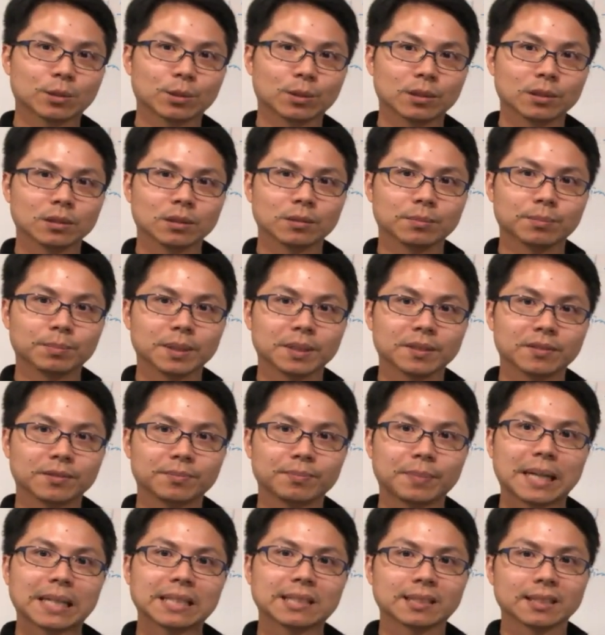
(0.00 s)
to a little bit
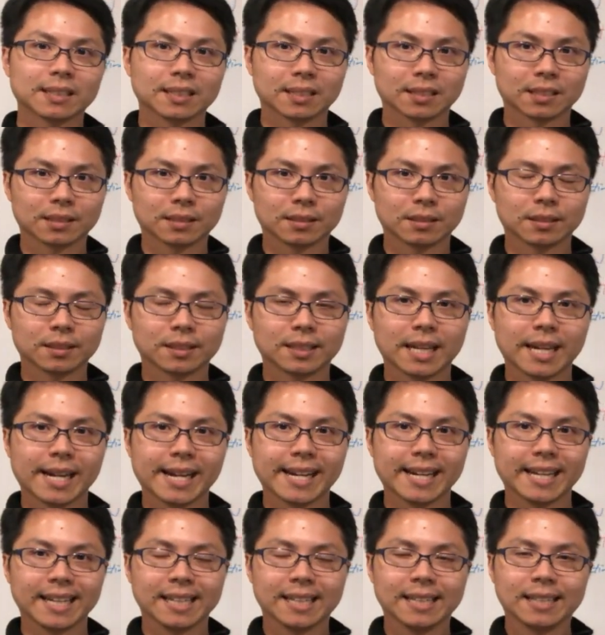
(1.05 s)
of basics
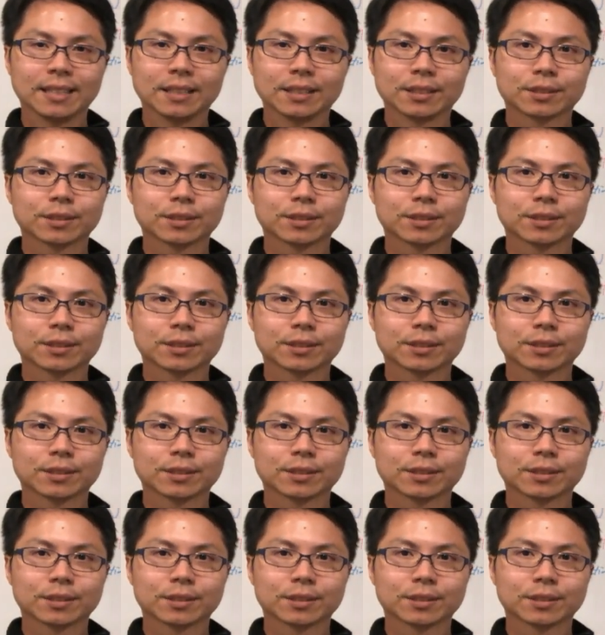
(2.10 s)
today.